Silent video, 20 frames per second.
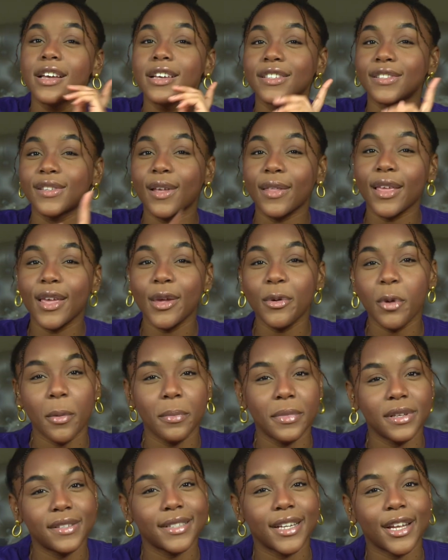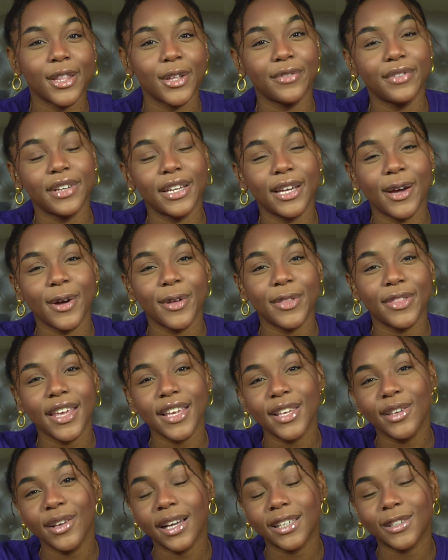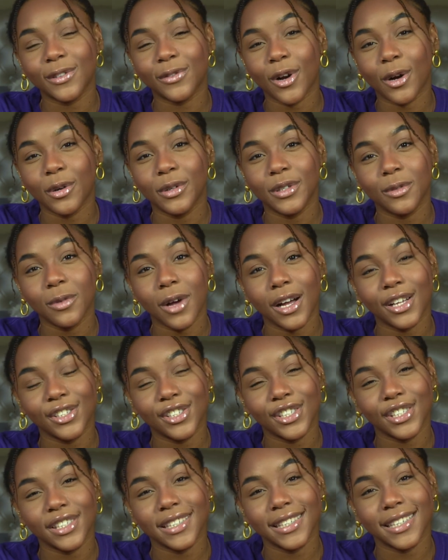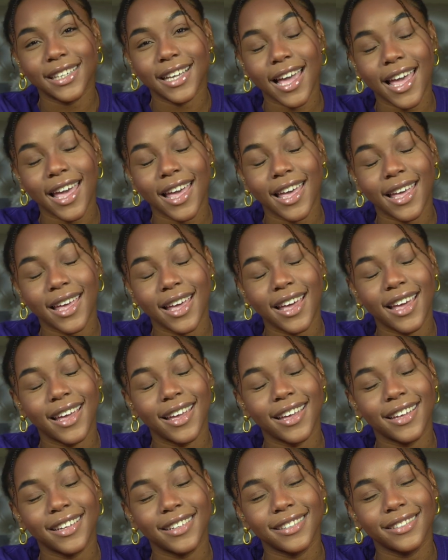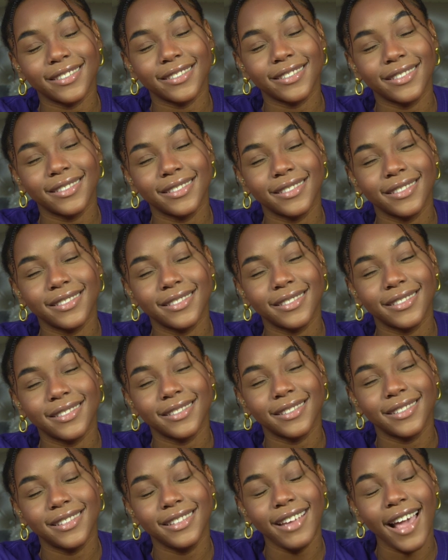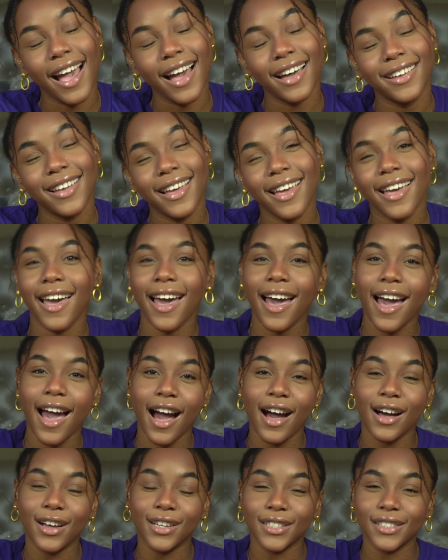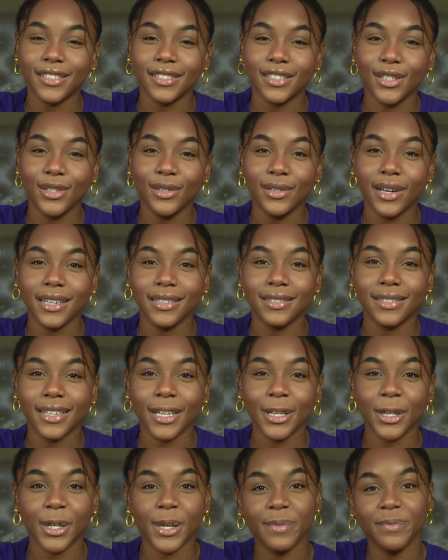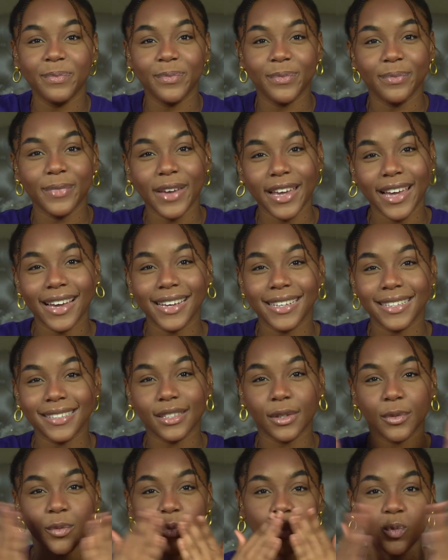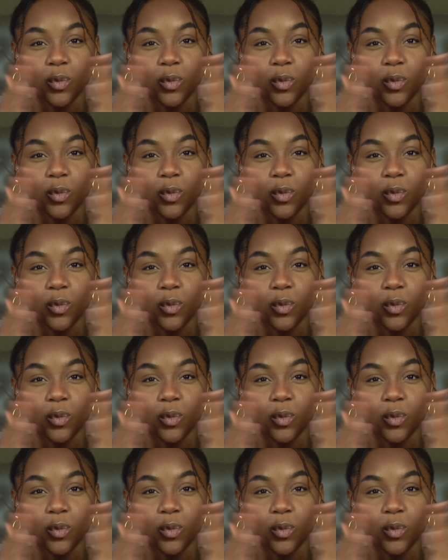so that you won't miss another video. Thank you guys for always watching, and yeah, I'll see you guys later. Bye guys.